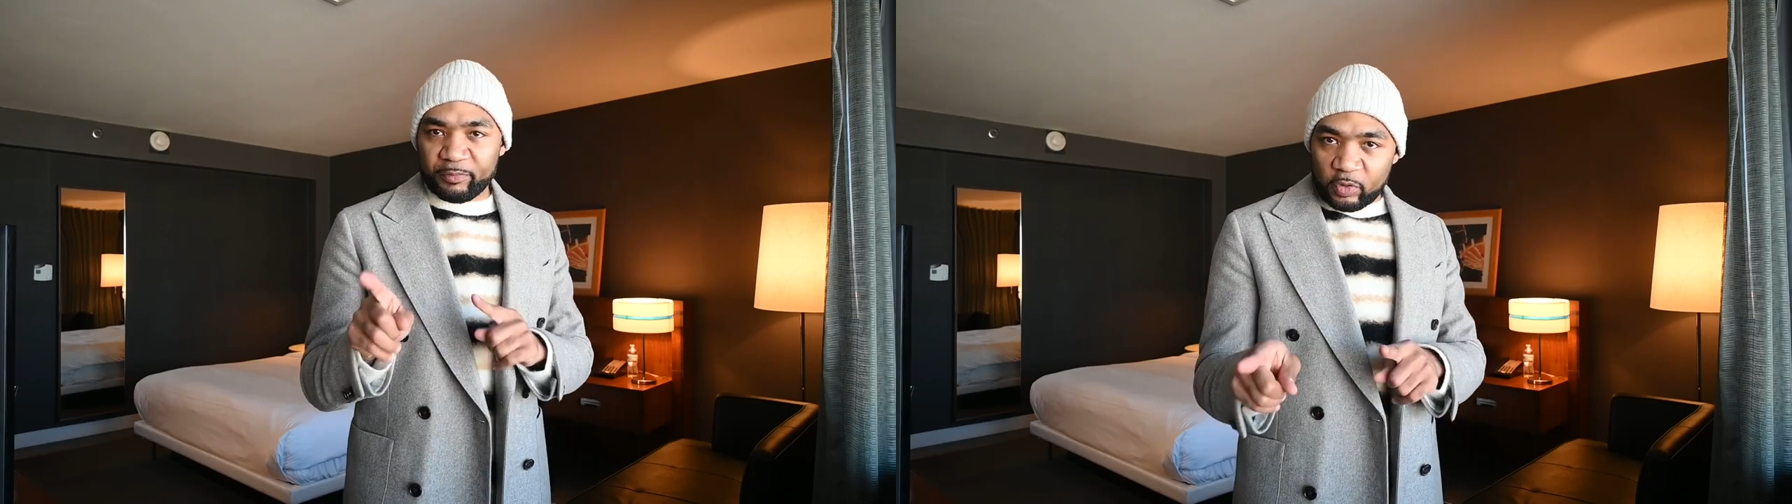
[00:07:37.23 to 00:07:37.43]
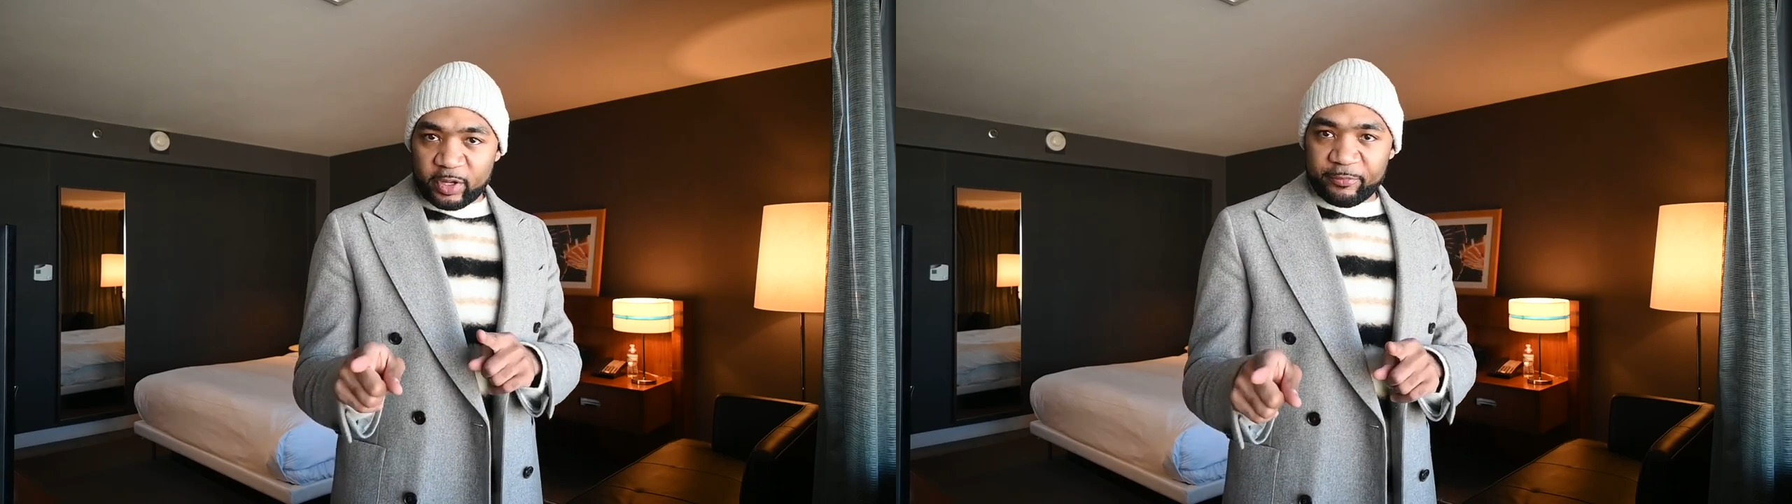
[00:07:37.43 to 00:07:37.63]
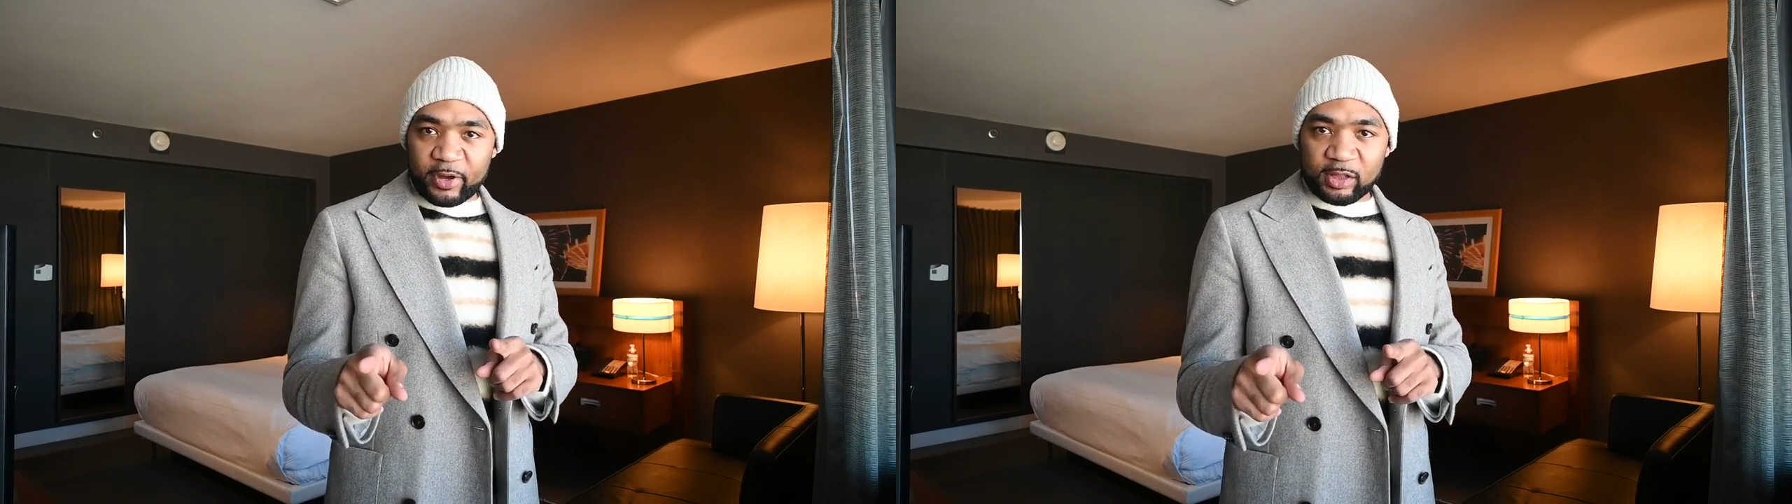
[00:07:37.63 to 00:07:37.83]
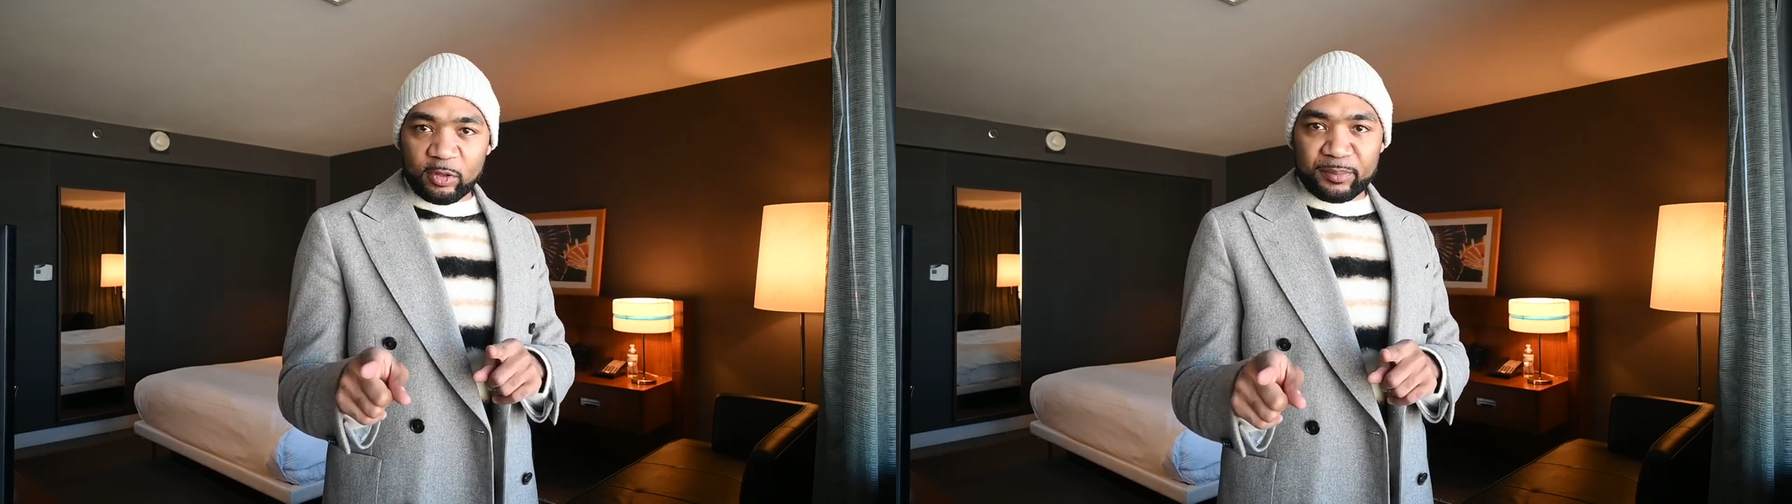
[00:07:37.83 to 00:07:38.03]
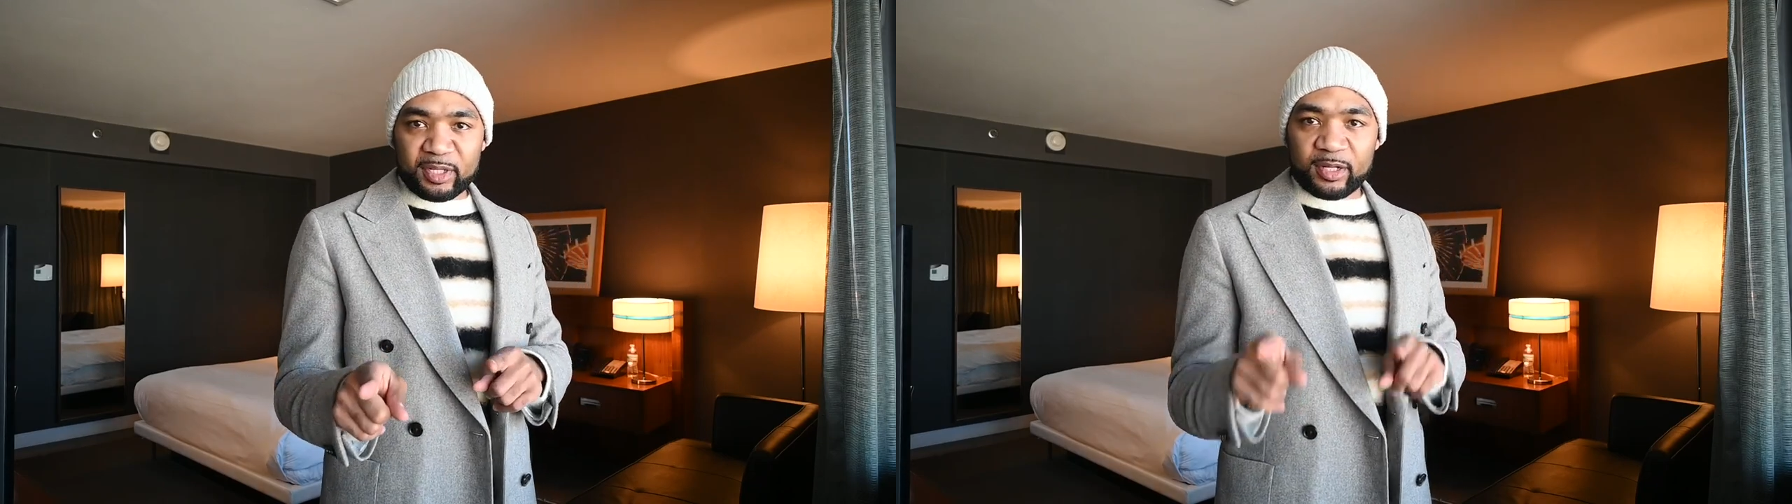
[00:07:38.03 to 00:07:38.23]
if you ain't
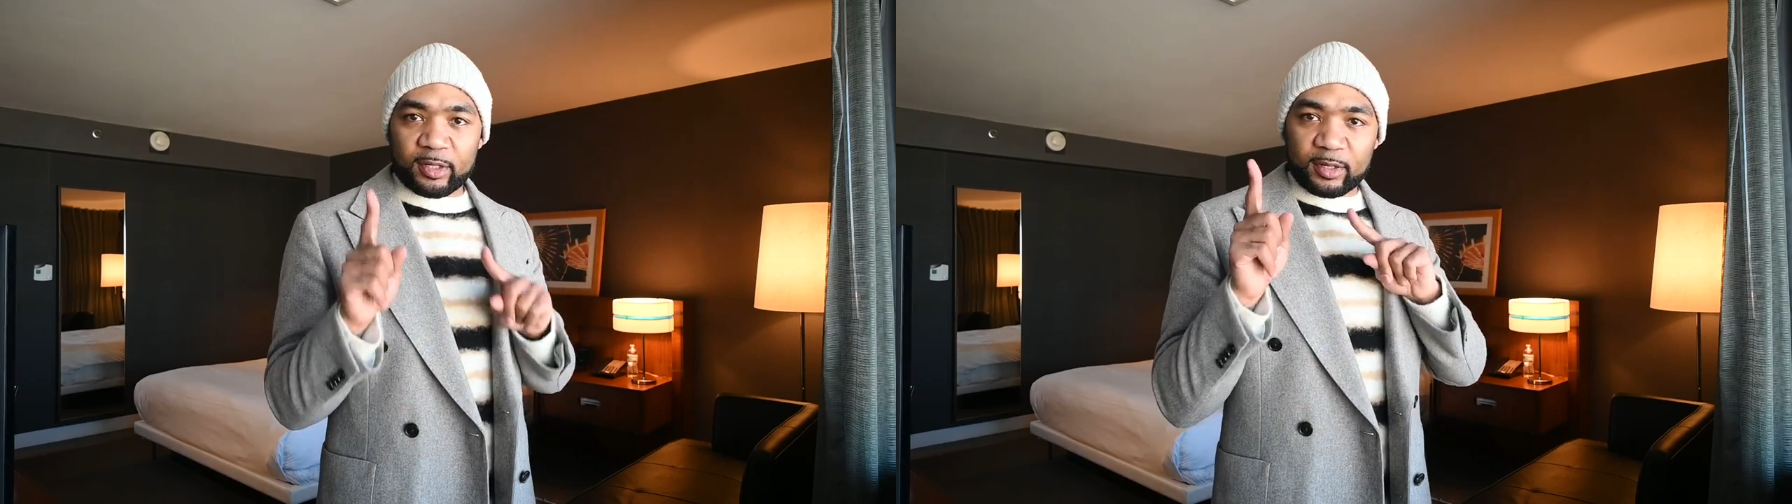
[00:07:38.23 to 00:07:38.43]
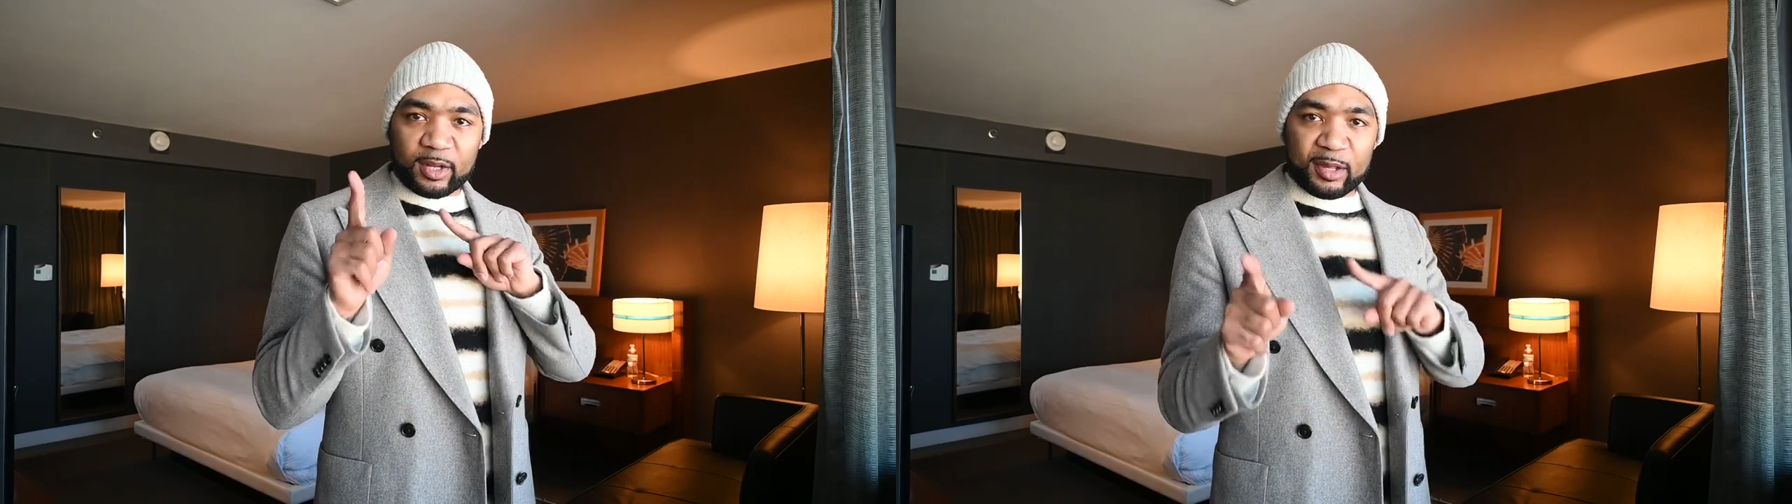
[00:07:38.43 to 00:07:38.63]
following me there,